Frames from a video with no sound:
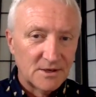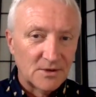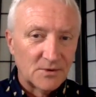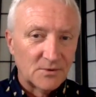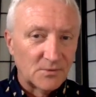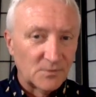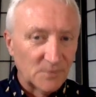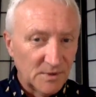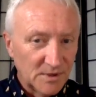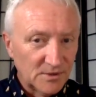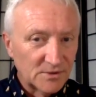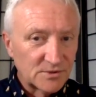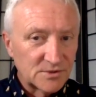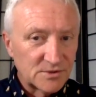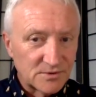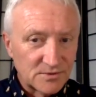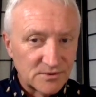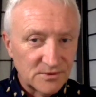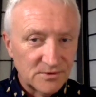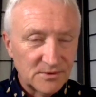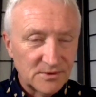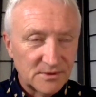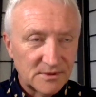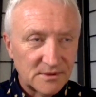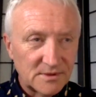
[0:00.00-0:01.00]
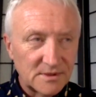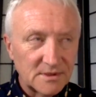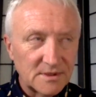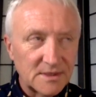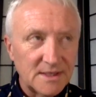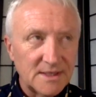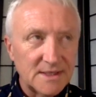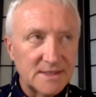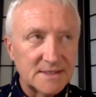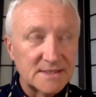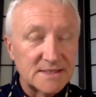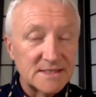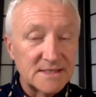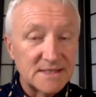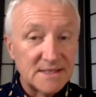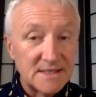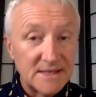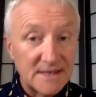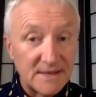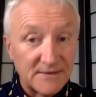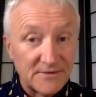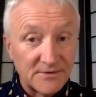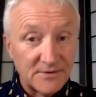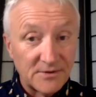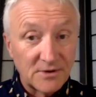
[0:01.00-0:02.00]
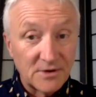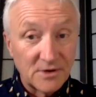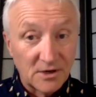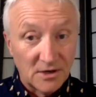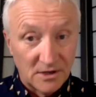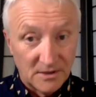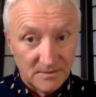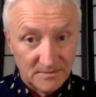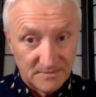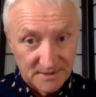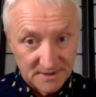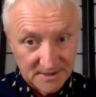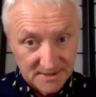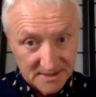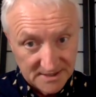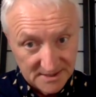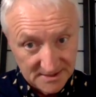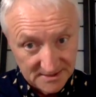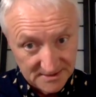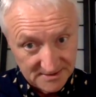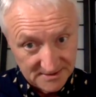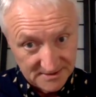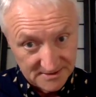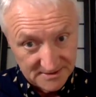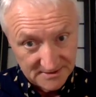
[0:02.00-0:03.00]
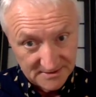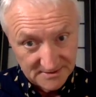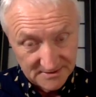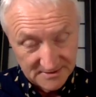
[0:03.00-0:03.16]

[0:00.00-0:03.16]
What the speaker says: Real truth is never complicated.